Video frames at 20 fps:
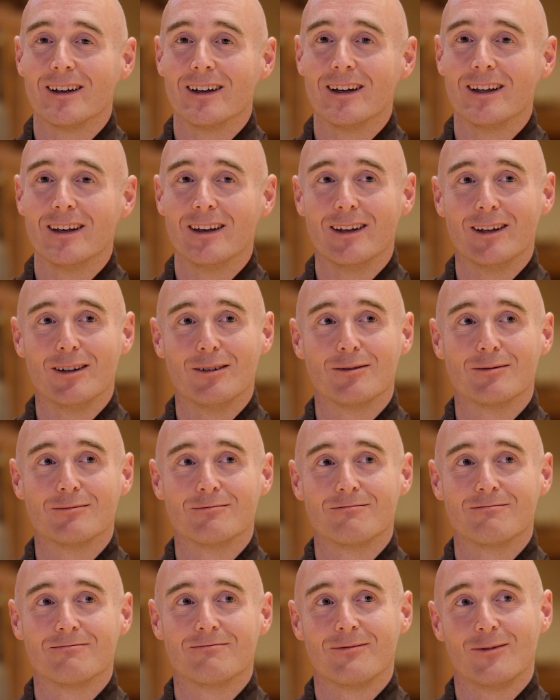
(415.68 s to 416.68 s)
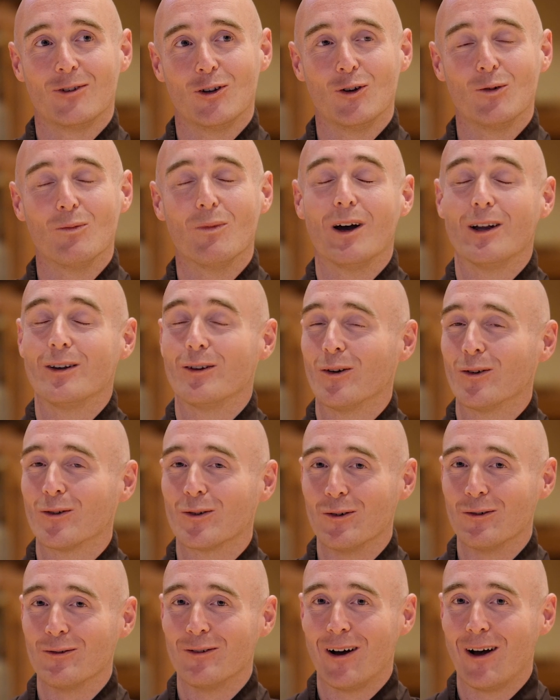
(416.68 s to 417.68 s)
And you might
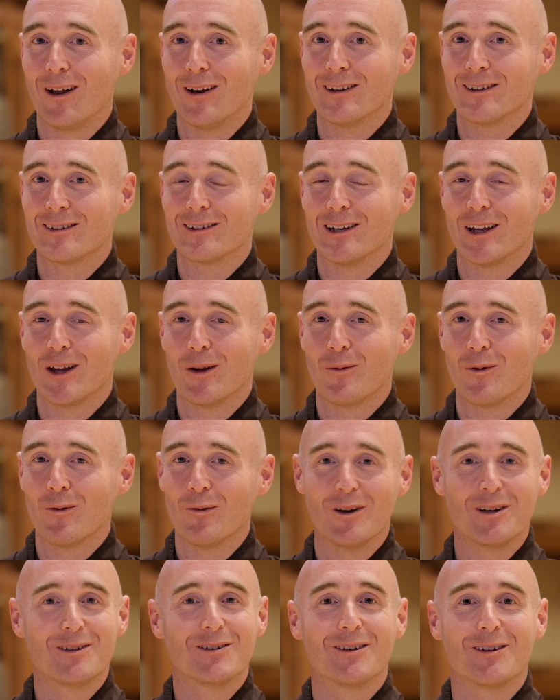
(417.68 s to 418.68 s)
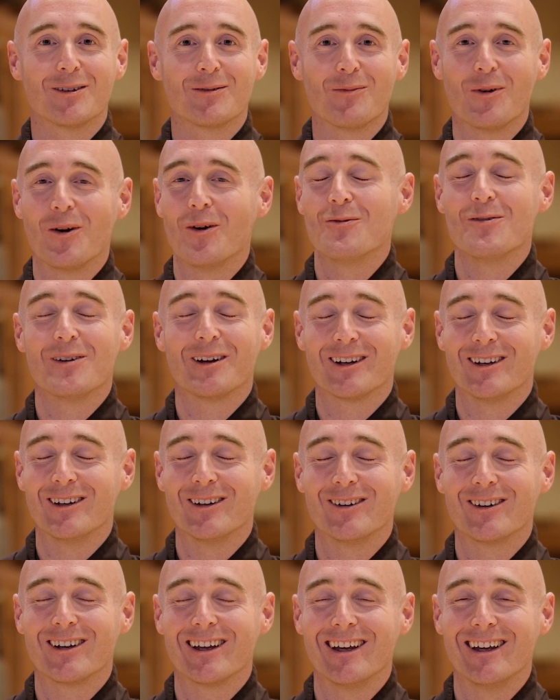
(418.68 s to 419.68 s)
also fall asleep, which is perfectly
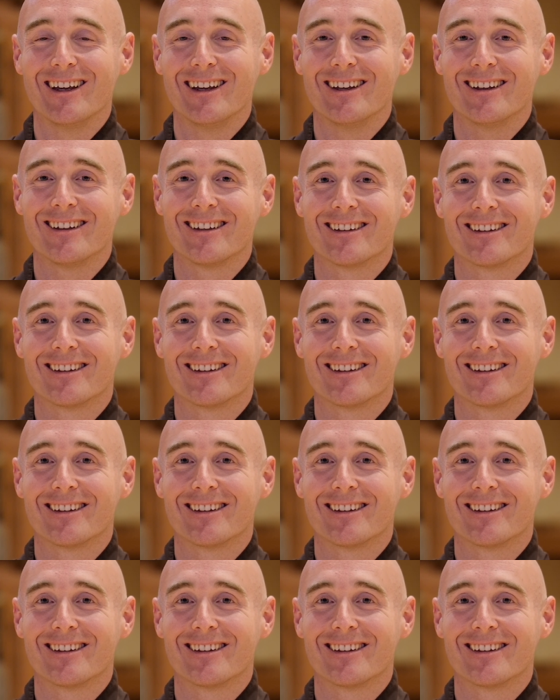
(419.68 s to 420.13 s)
okay.